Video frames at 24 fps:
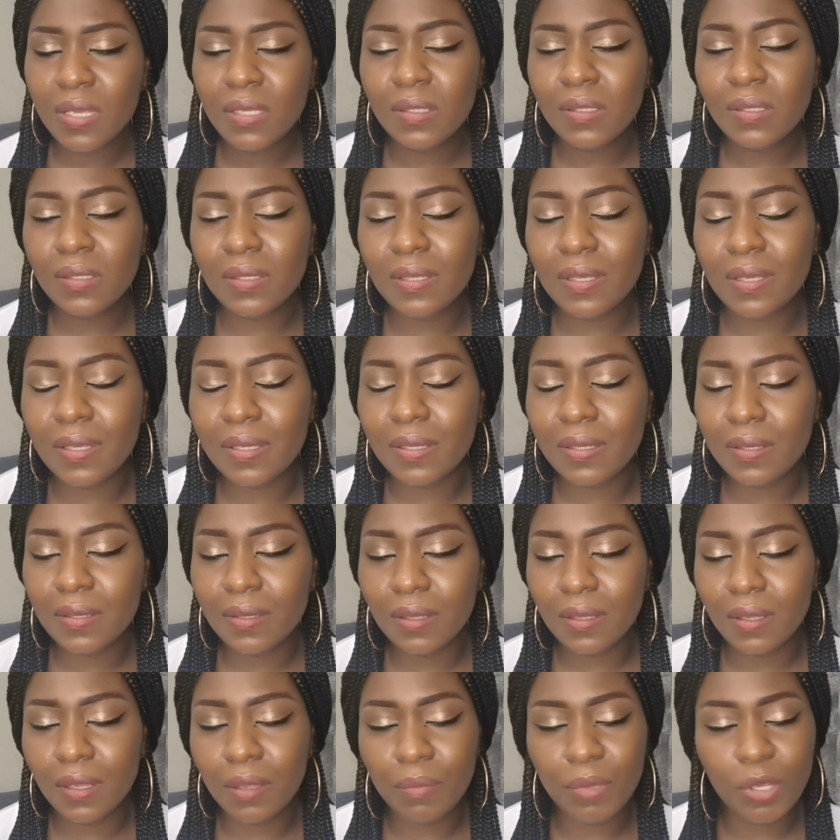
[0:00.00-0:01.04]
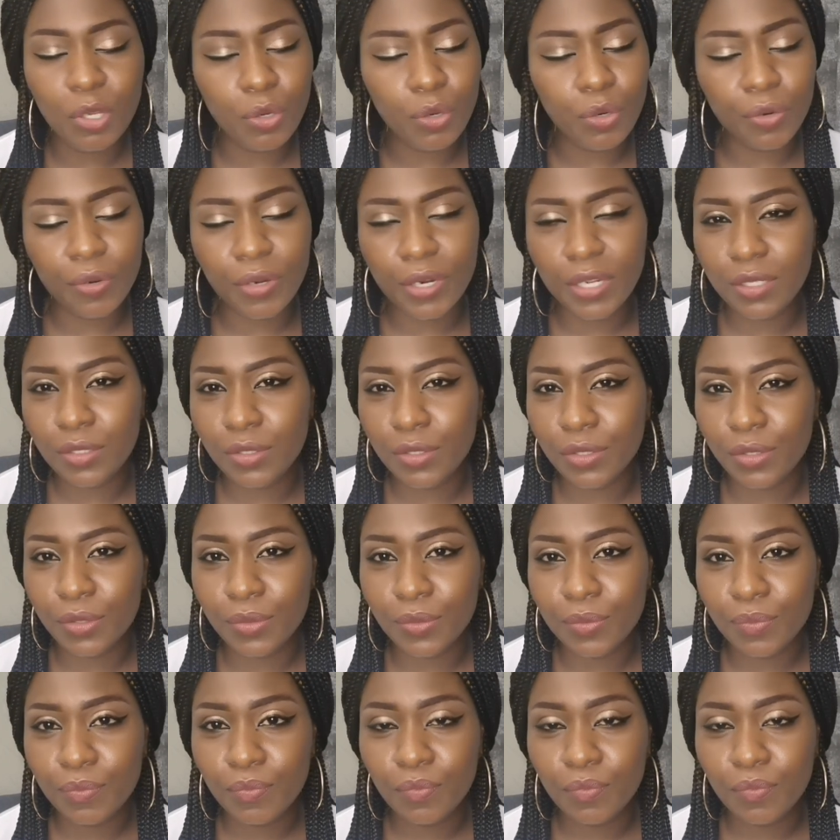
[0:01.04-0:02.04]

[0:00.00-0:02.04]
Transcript: See, let me correct you.